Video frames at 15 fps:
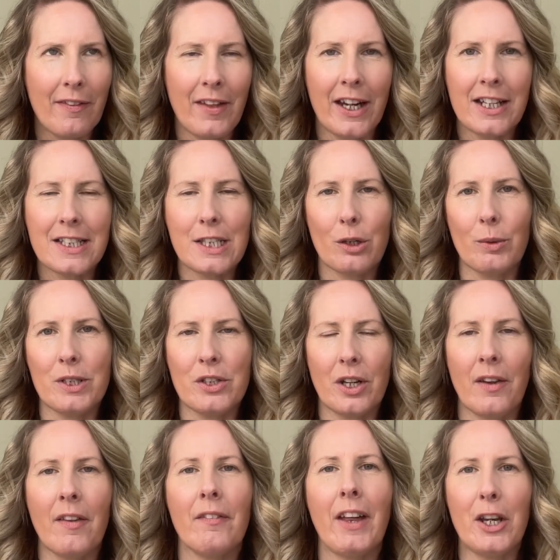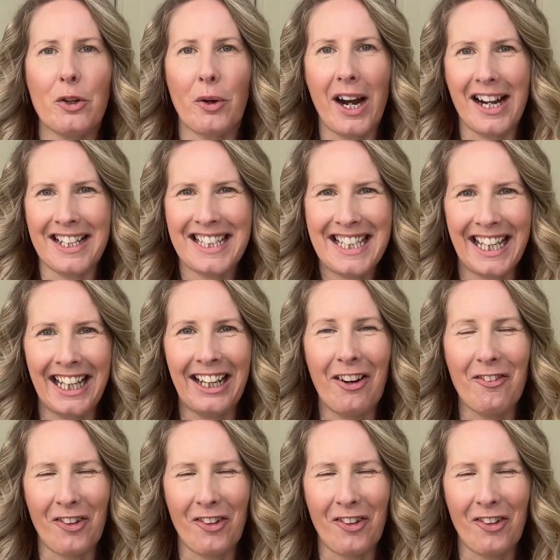that that is the question that you're asking